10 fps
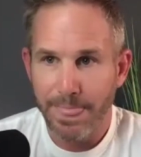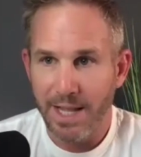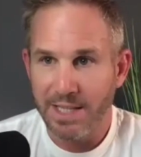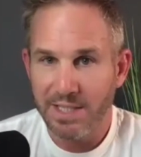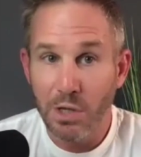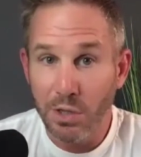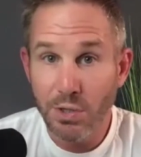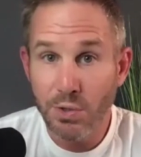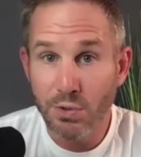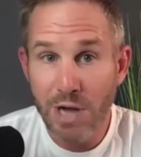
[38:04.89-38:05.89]
it's still a
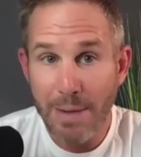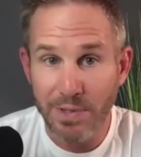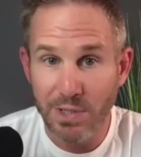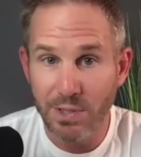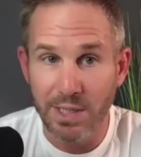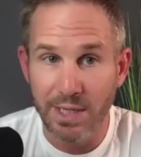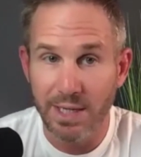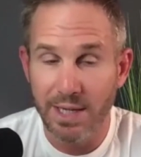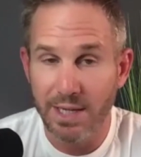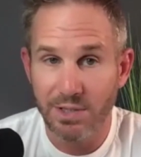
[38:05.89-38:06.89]
huge
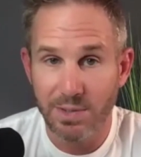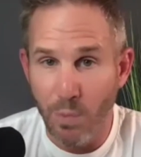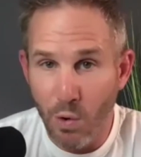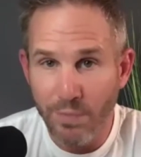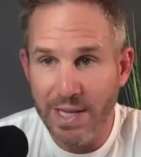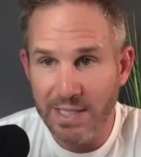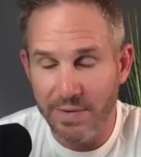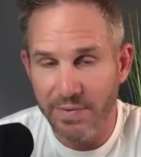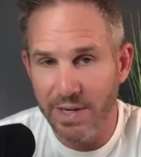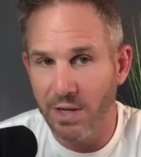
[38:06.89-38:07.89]
opportunity just more faces
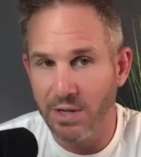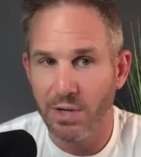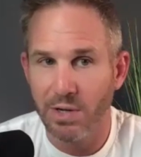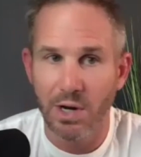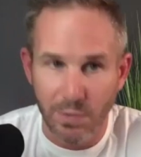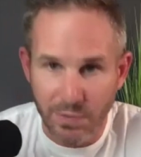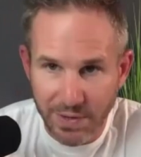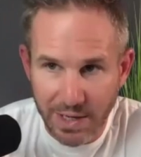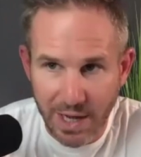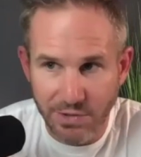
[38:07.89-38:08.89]
on video so i'll go to
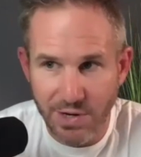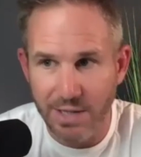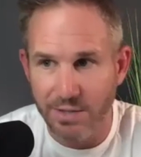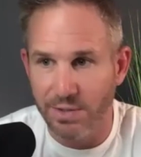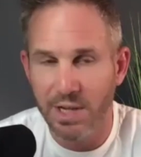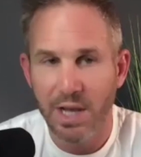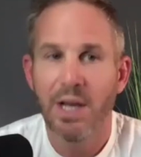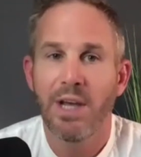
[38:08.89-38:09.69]
roofing contractors